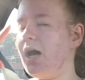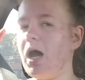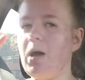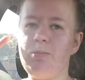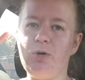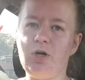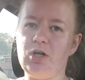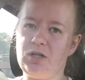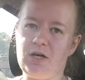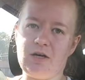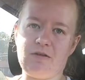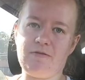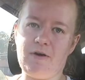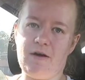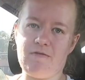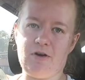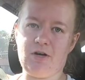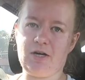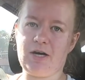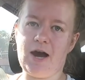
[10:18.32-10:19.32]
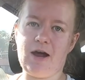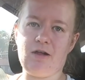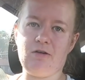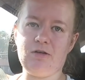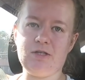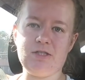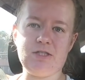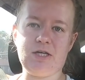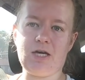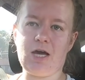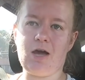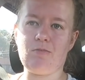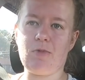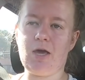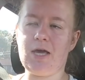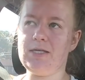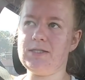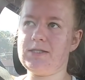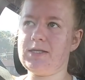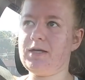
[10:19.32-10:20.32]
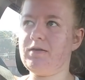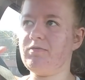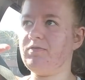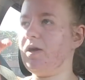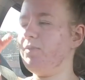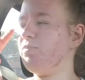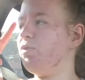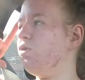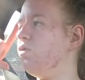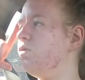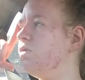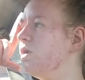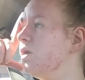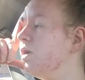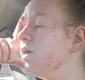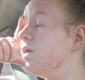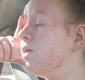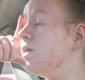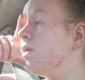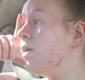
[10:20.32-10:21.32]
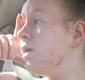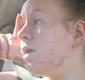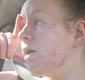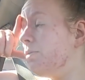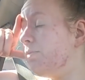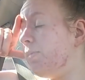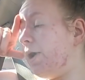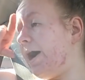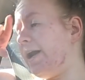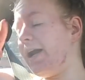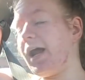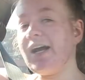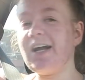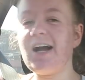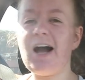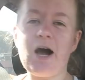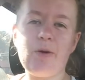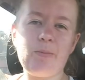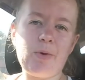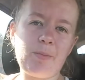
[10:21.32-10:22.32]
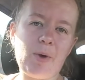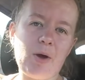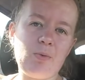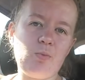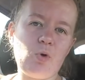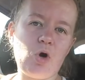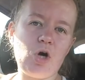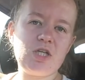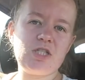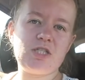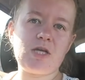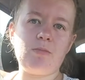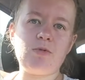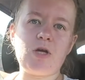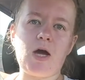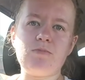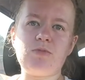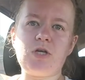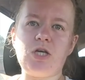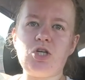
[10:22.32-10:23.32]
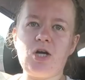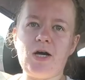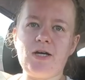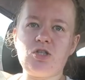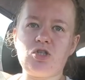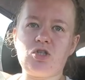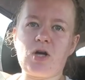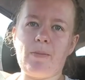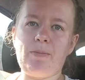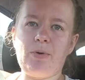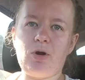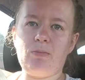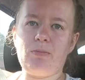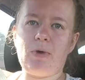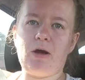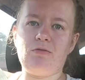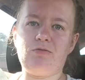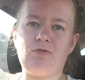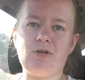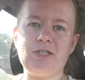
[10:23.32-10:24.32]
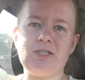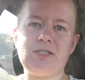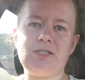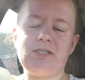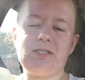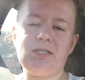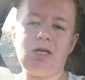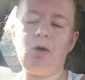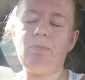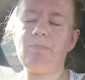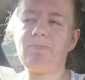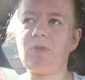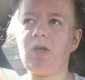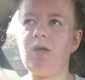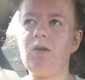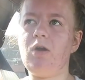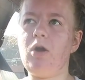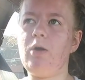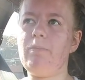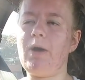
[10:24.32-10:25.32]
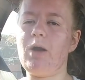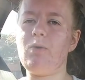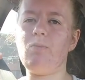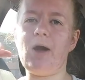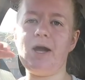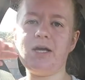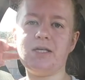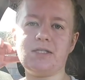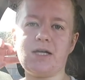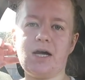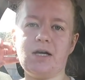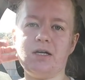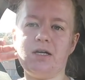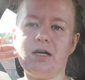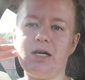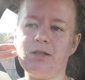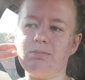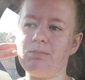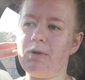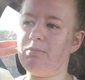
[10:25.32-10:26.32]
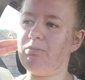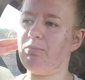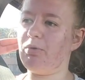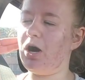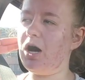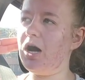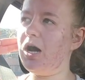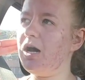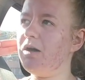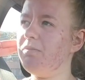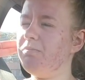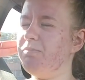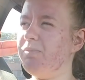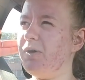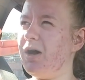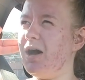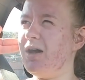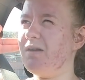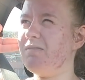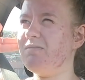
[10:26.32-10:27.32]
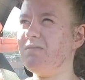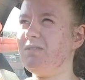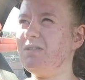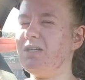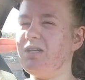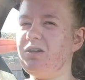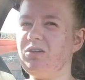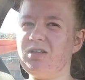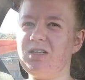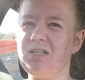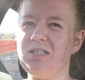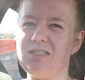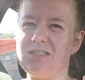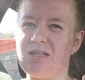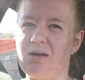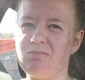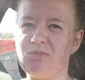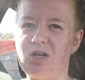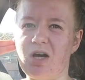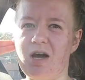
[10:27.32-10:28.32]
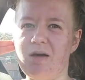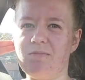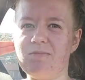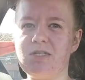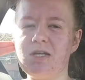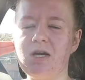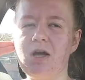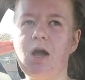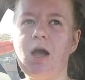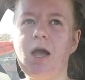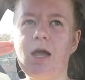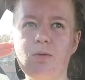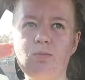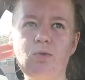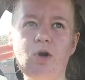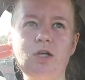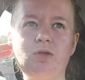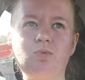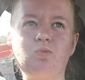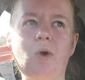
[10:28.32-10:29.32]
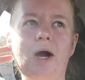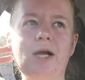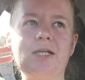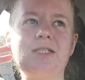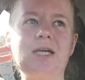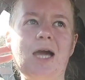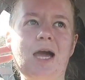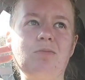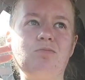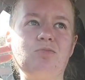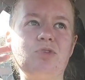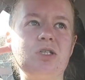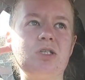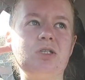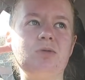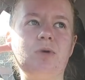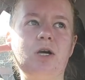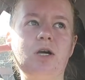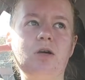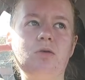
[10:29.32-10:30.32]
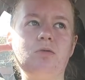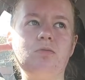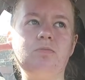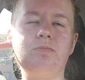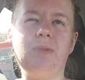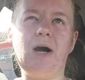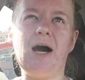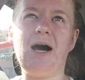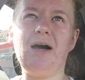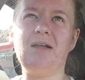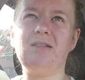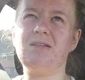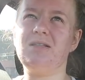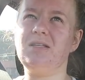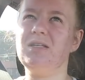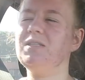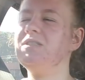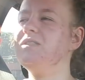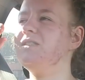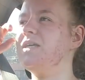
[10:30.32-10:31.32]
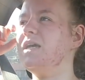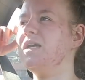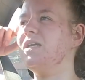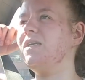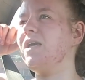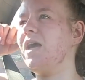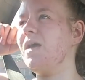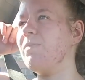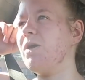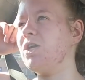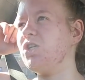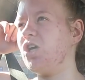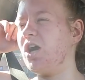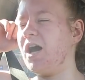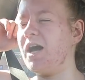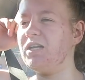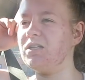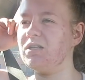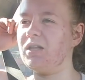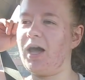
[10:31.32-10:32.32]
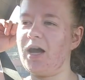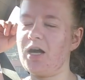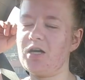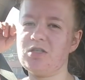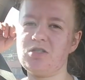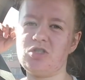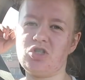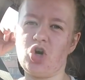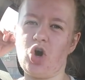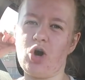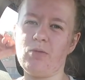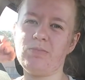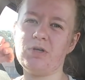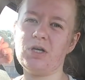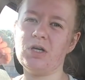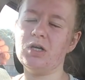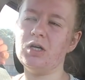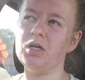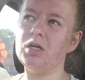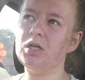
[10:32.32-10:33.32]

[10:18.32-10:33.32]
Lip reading: I burn like 500 calories in a game easy of netball, but I can't wear my watch. Sometimes I try and strap it on my wrist, on my waist underneath my bra, but it only sometimes, it worked one game really well, but the second game I tried it like stopped.